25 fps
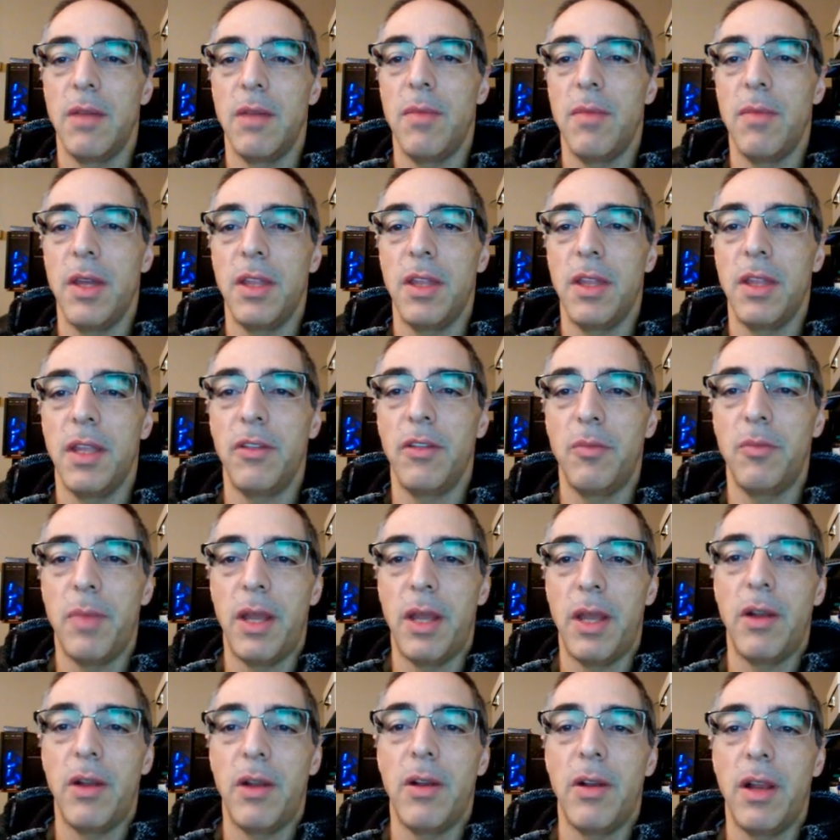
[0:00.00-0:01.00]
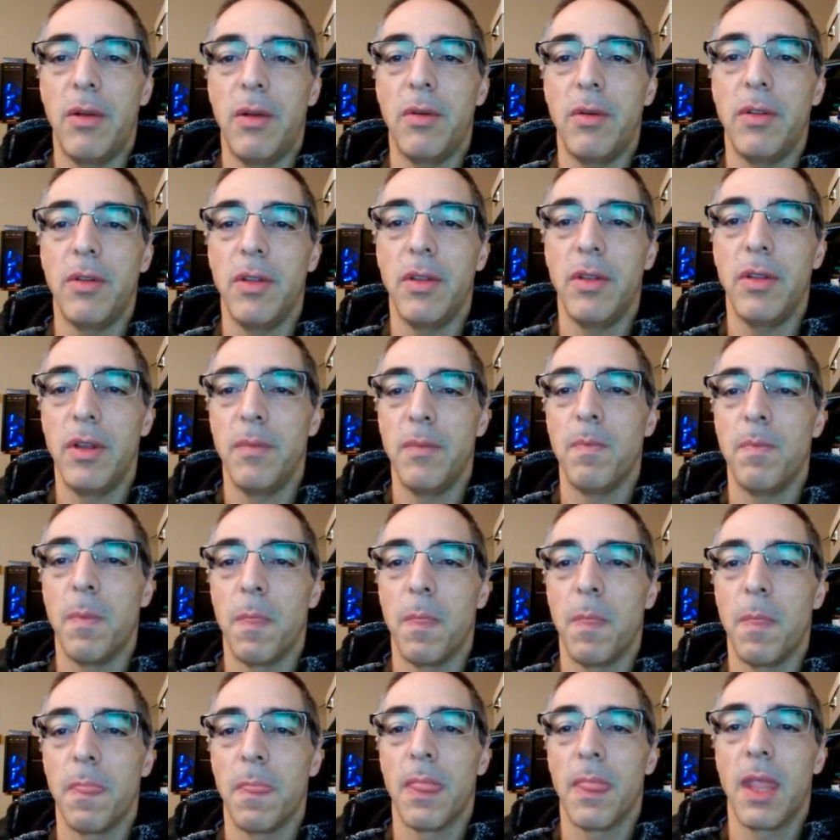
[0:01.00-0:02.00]
and make things better, and I
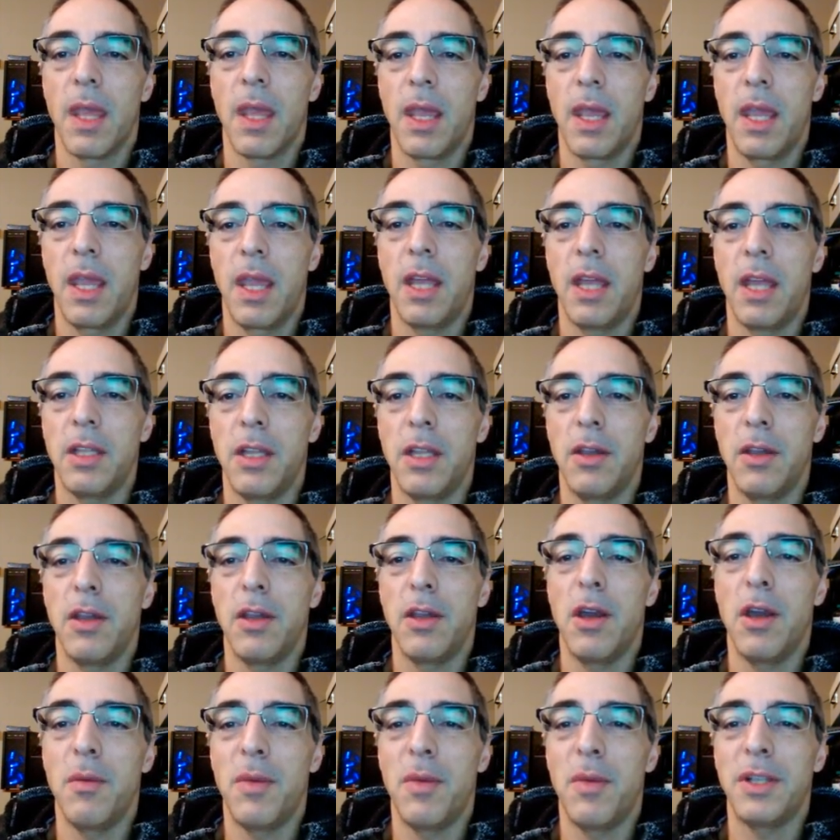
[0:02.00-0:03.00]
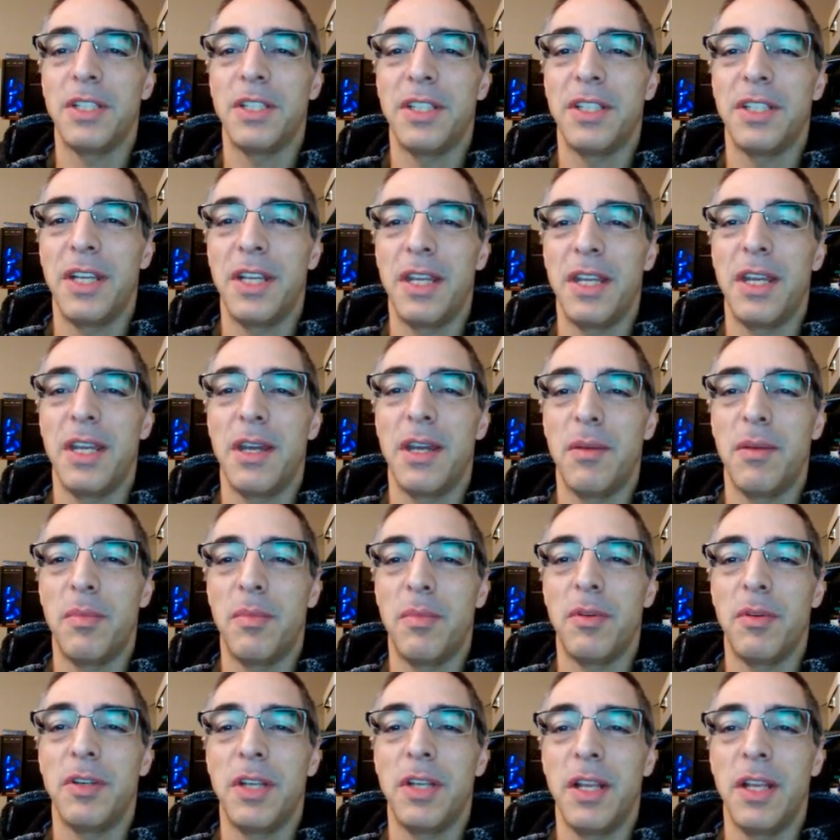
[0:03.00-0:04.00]
can't tell you how much I
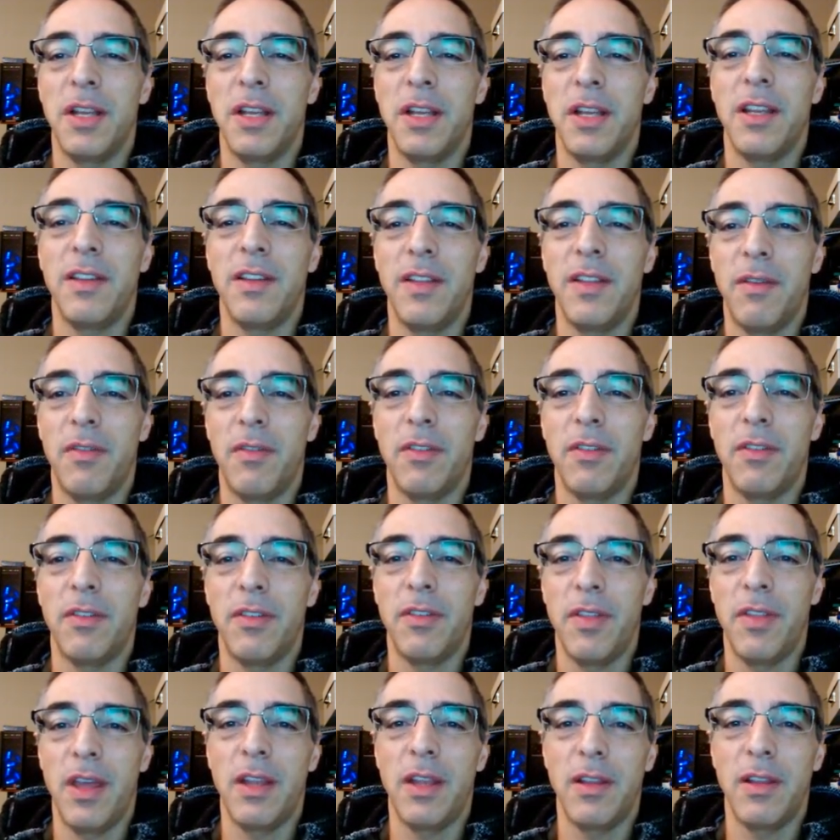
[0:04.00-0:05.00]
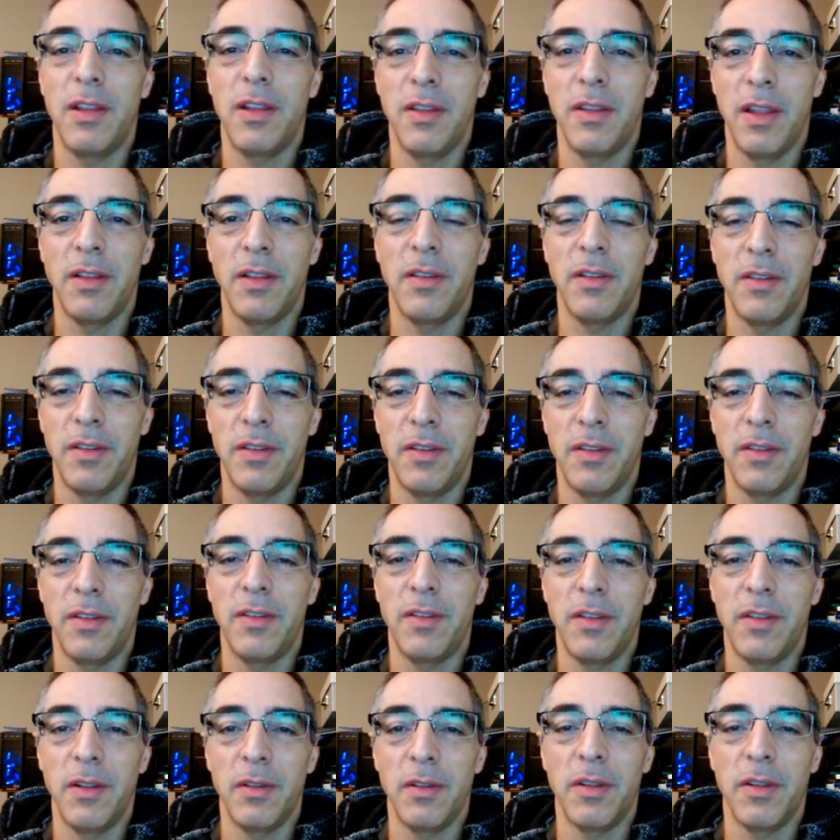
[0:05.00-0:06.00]
appreciated his efforts then, and
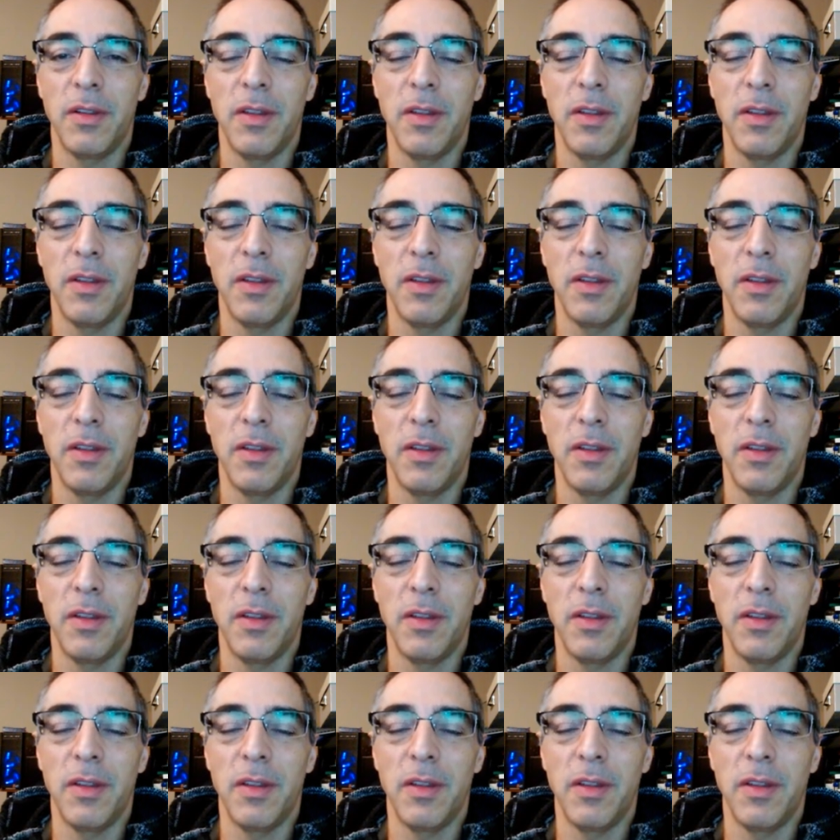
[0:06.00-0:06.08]
still